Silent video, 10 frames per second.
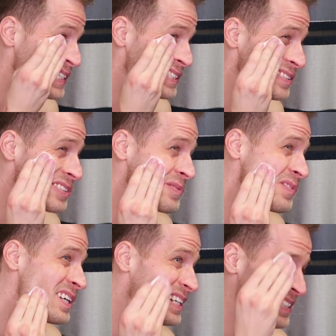This will do
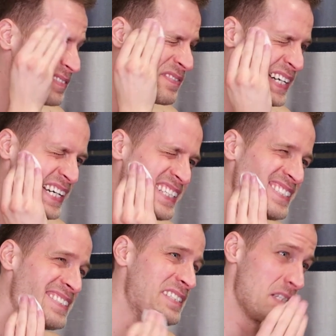one
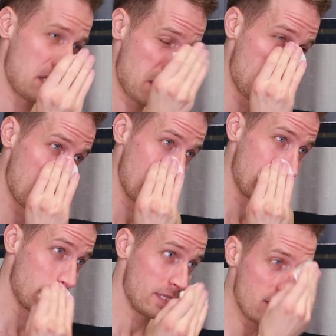final
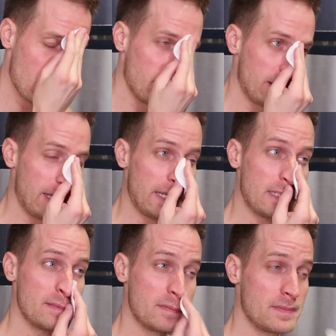
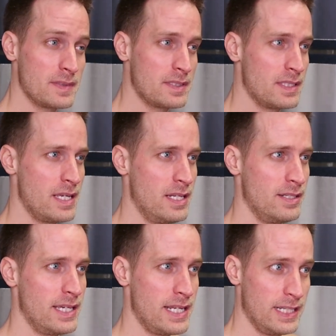toning.
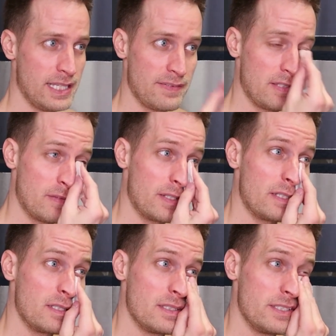Don't get any
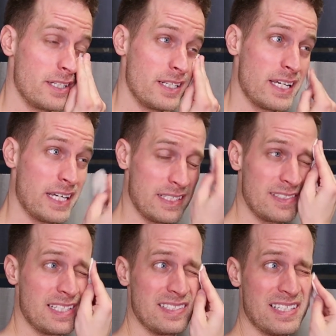leftover dirt and
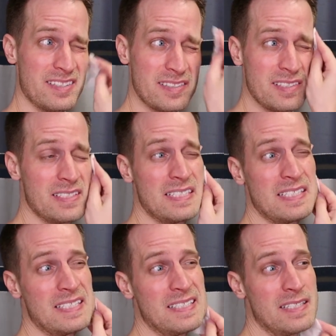skin cells
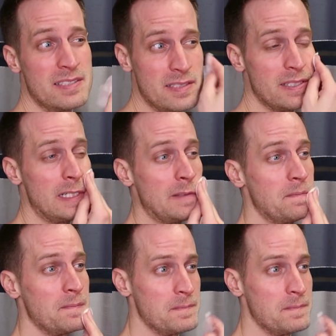that are still there.